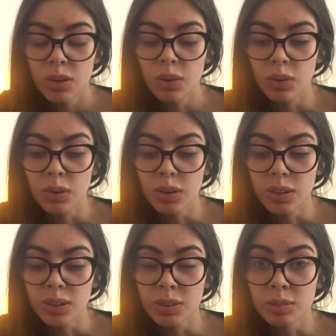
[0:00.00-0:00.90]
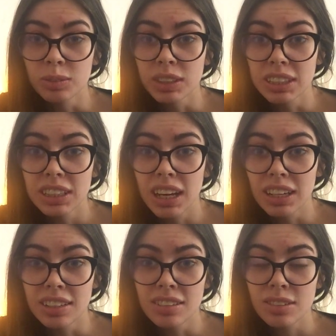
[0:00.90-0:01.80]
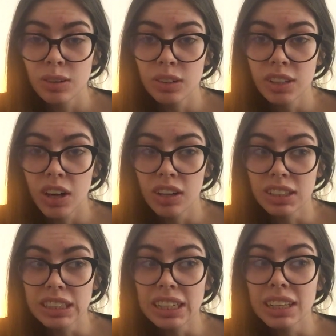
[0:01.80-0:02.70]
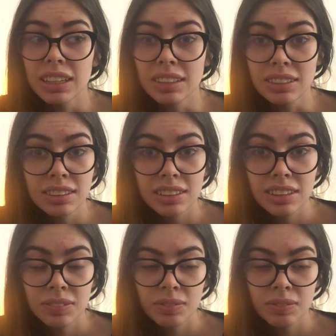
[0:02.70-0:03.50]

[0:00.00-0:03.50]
or realized or got like a hint